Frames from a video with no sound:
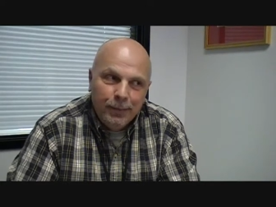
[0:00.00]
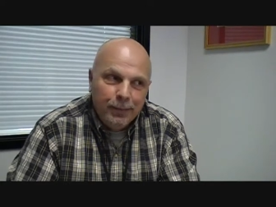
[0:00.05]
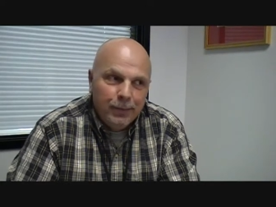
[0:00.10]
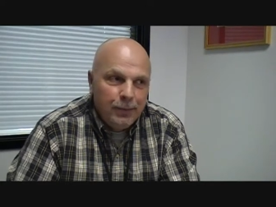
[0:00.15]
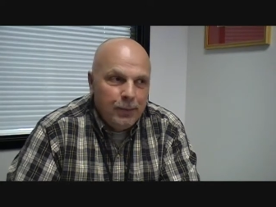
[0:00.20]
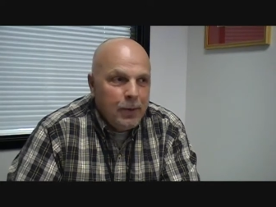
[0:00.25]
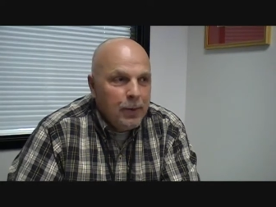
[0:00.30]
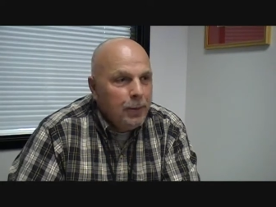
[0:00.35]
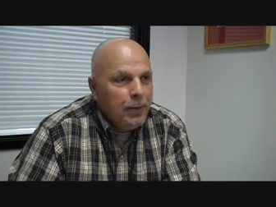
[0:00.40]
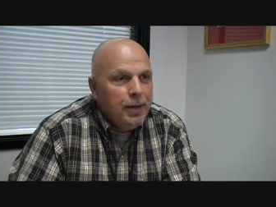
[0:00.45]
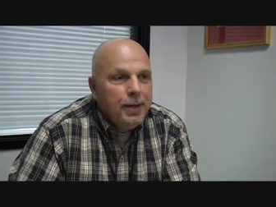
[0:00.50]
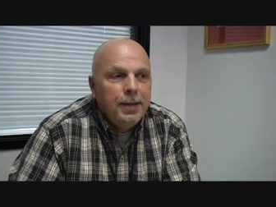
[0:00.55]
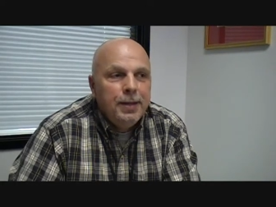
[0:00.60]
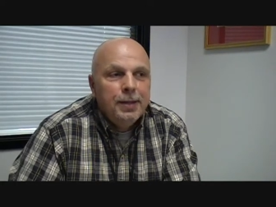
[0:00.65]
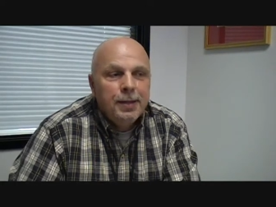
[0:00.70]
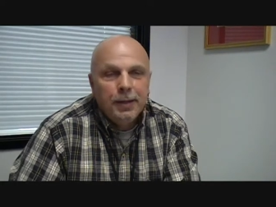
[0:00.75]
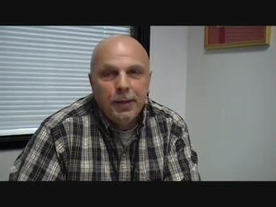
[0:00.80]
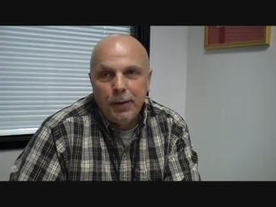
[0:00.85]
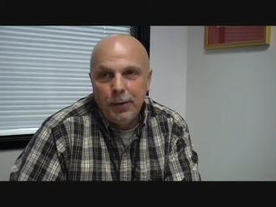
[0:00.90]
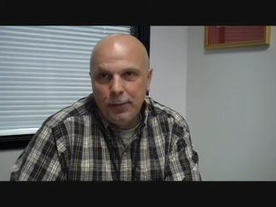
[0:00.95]
Well, we need
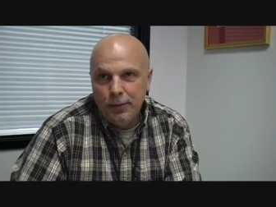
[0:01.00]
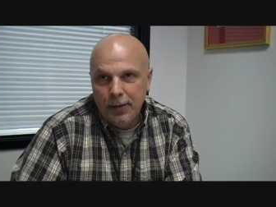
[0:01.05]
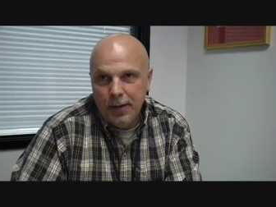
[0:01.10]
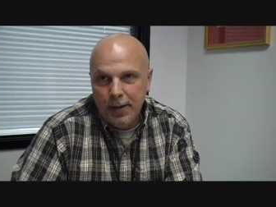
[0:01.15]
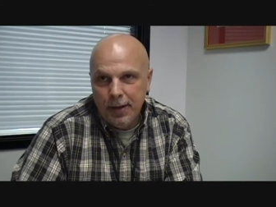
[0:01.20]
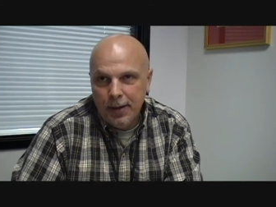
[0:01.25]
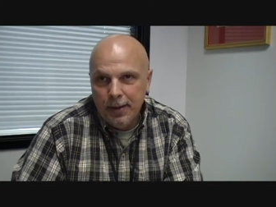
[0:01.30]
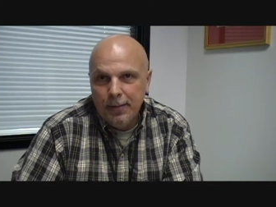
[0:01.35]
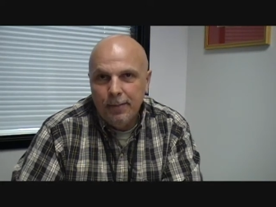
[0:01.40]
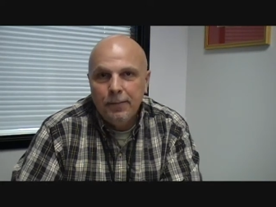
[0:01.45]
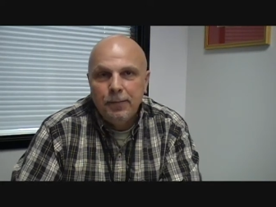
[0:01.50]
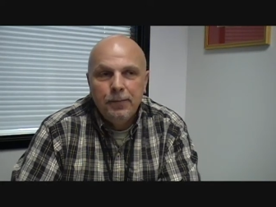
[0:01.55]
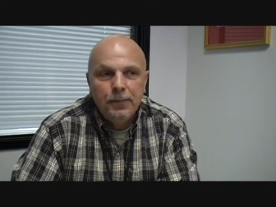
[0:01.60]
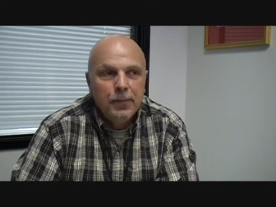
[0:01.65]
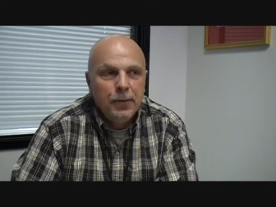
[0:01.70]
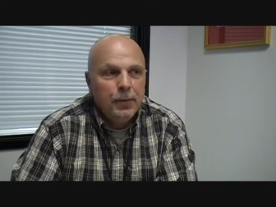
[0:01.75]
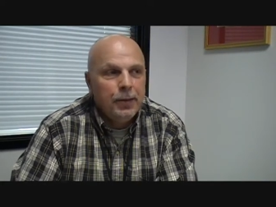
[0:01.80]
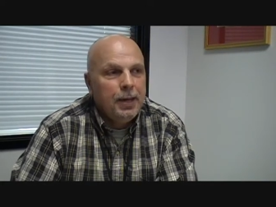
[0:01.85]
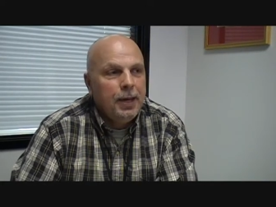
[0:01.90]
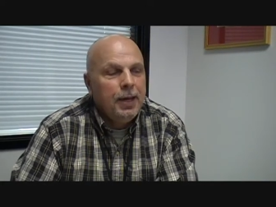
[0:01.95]
to clarify. Okay.
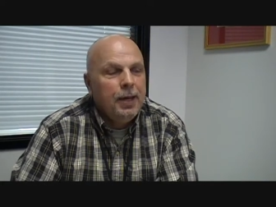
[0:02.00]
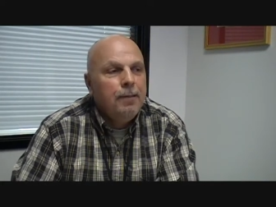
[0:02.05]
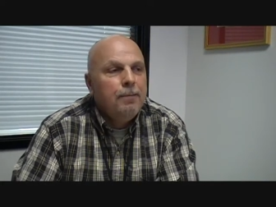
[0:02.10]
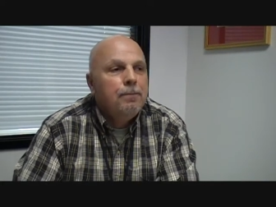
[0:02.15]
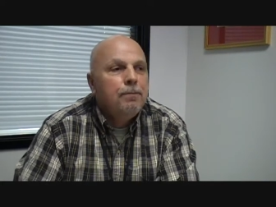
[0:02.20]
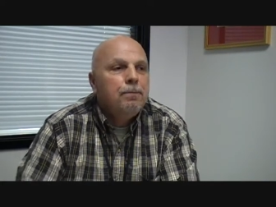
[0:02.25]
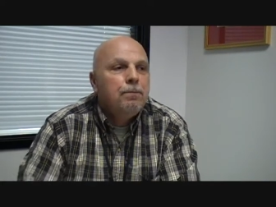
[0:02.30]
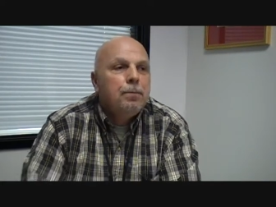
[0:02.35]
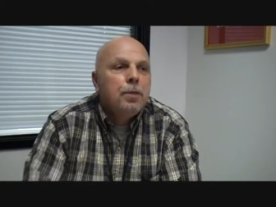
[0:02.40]
Okay.